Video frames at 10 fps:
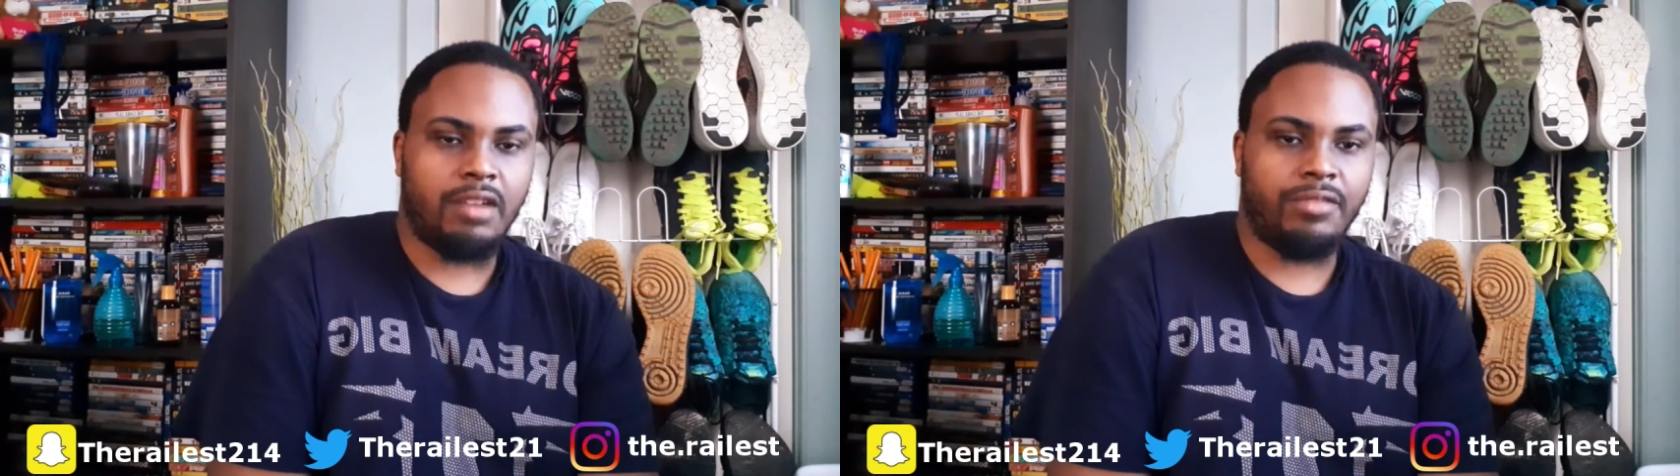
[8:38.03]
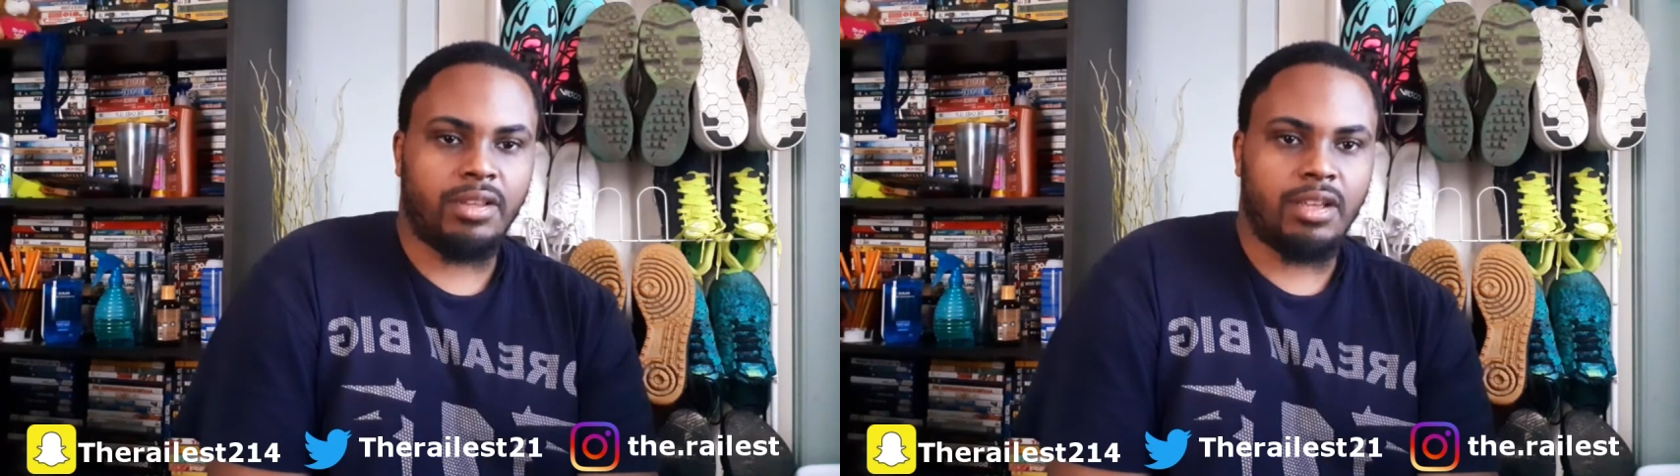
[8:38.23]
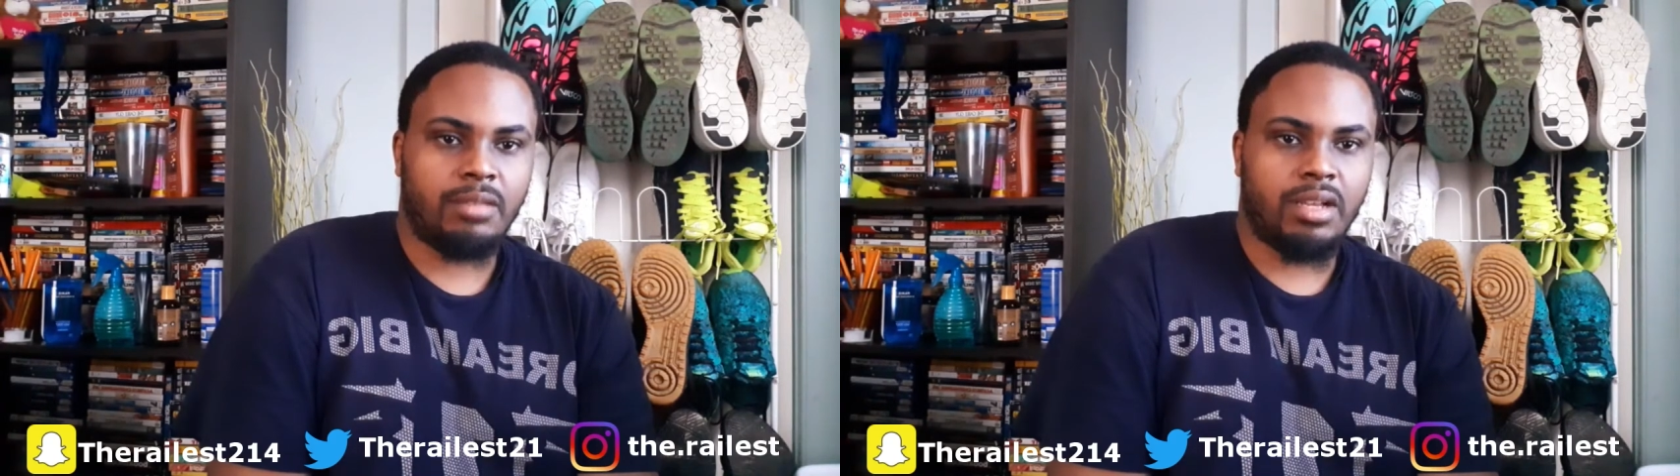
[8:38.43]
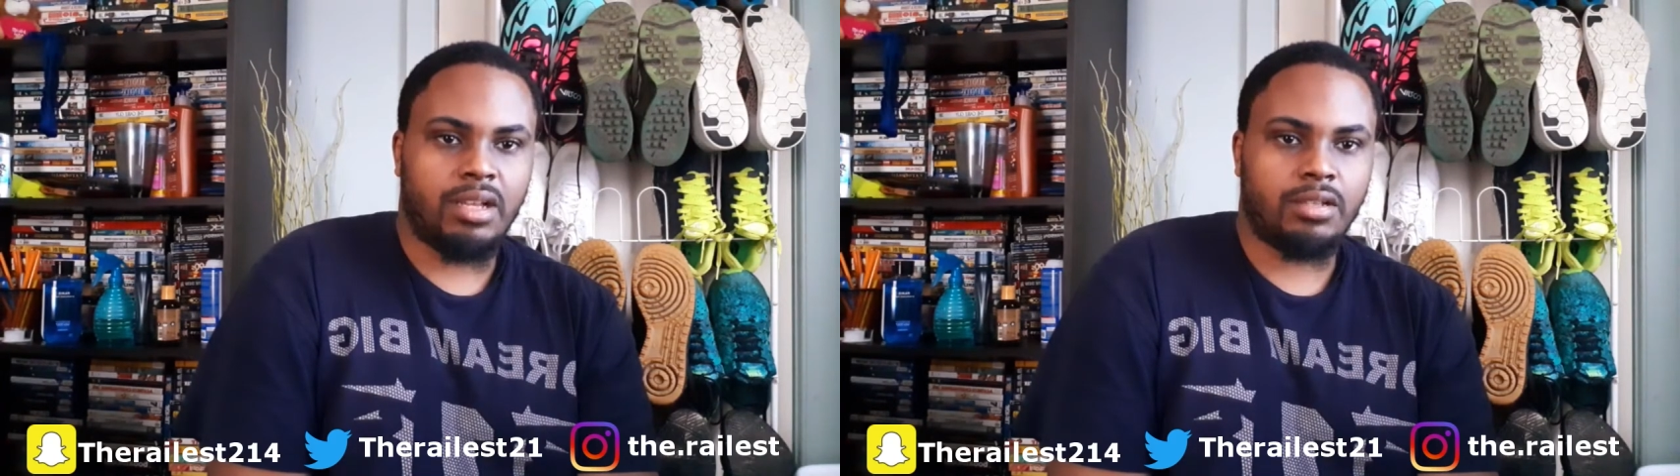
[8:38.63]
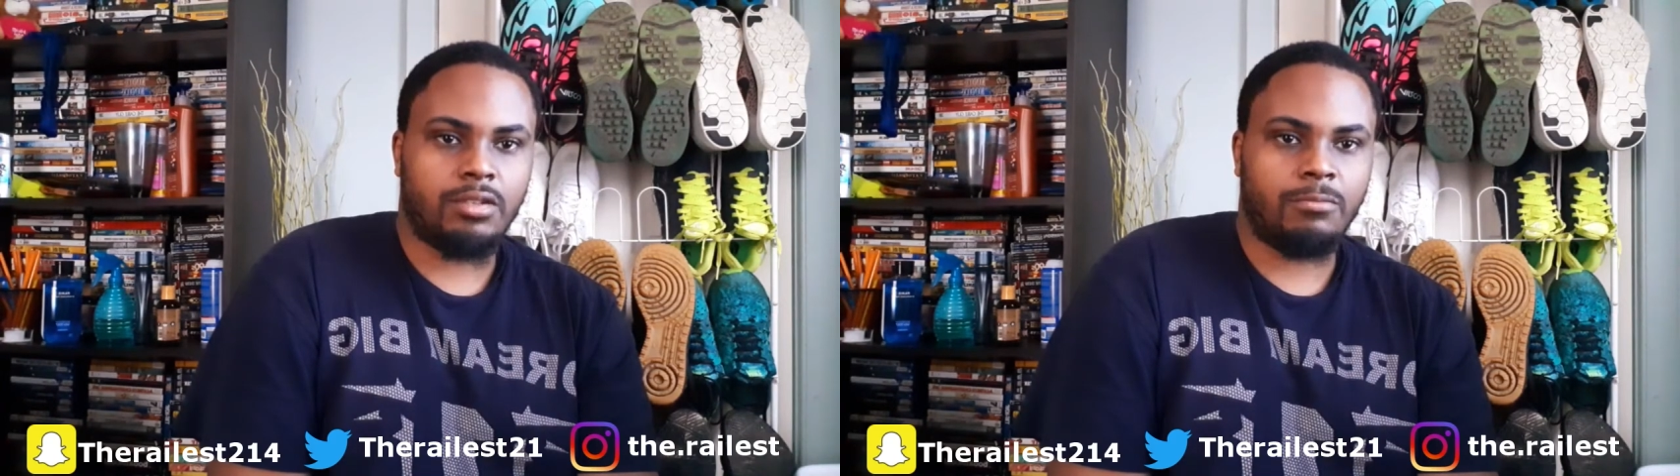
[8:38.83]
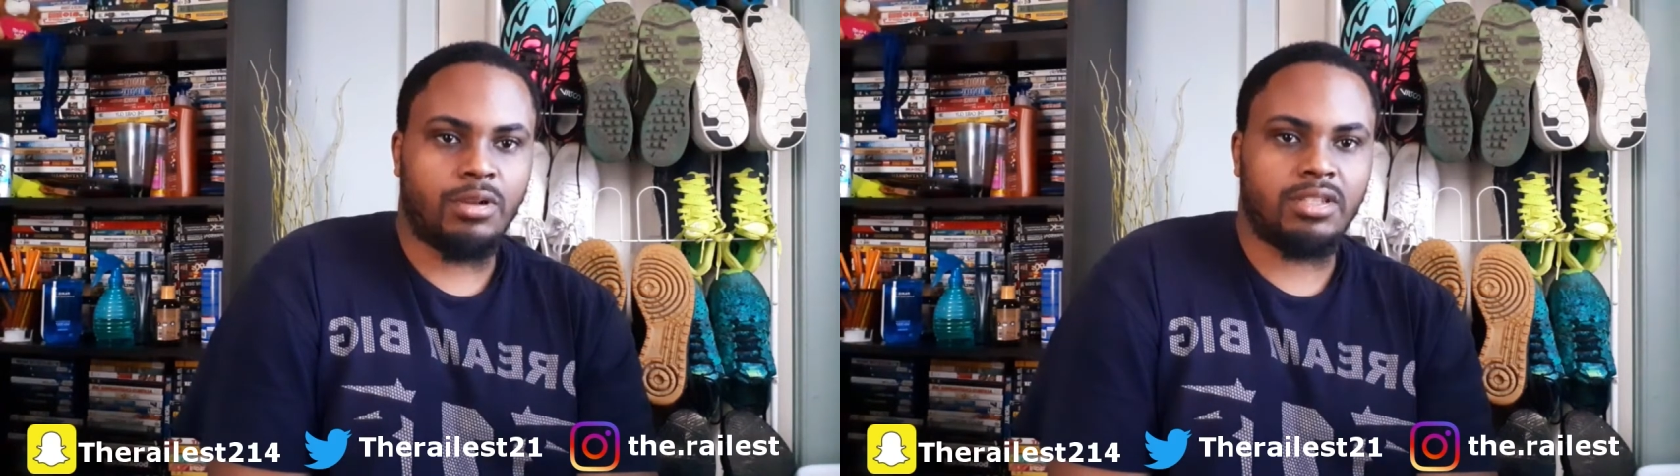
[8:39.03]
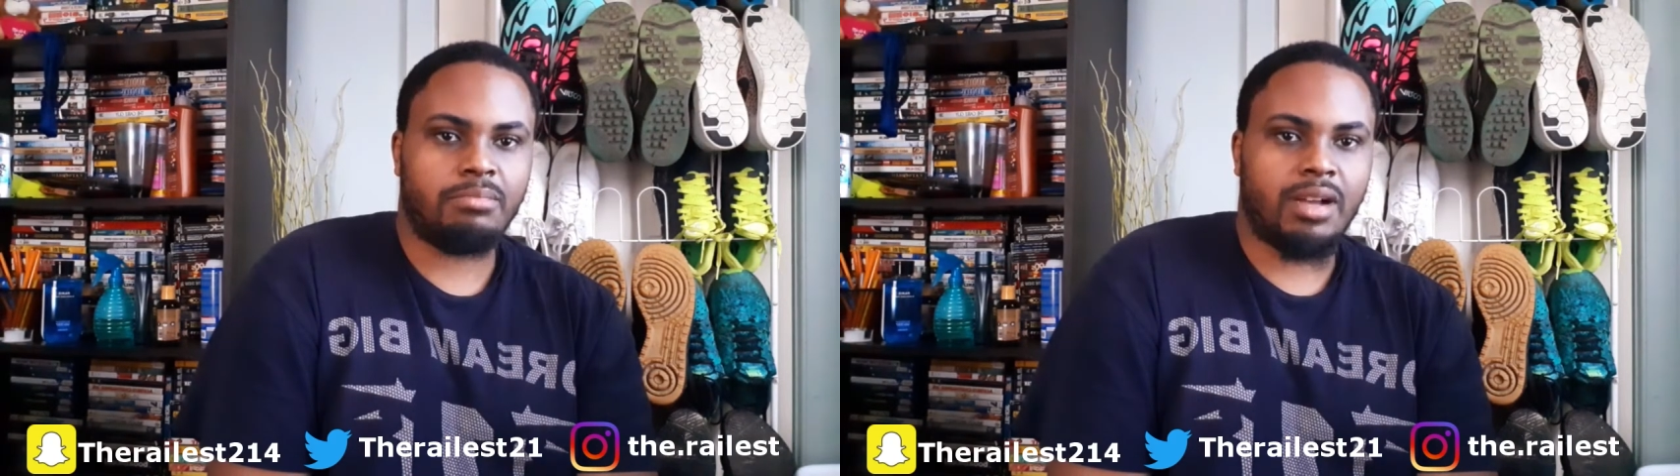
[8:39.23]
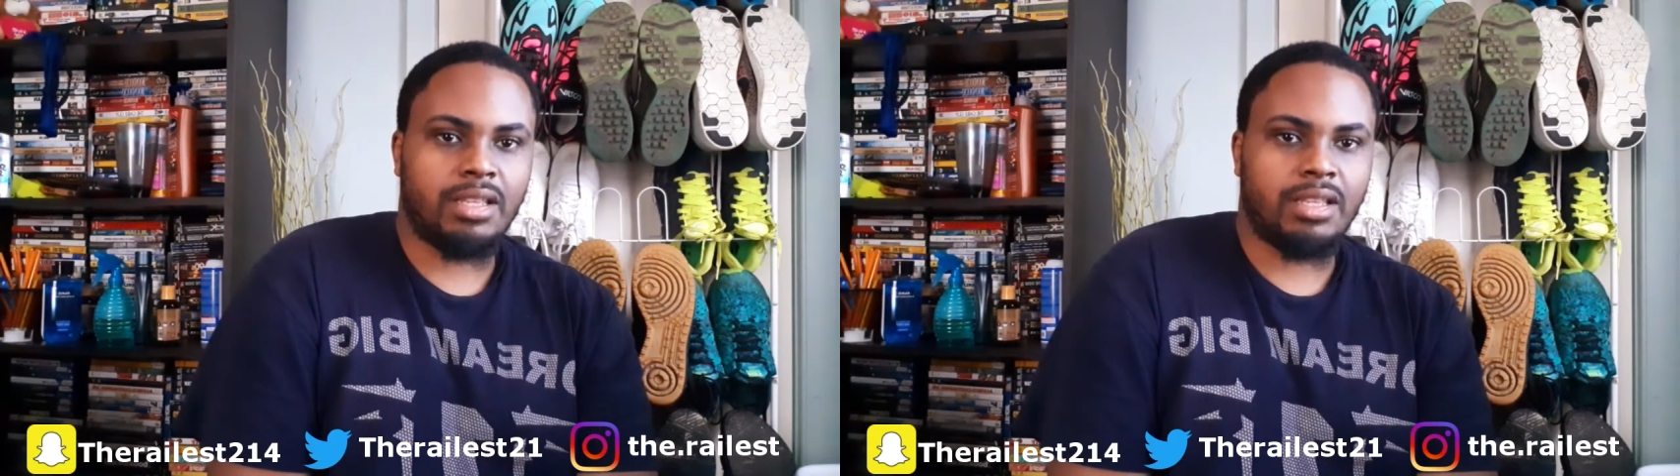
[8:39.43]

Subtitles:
everything because of what's about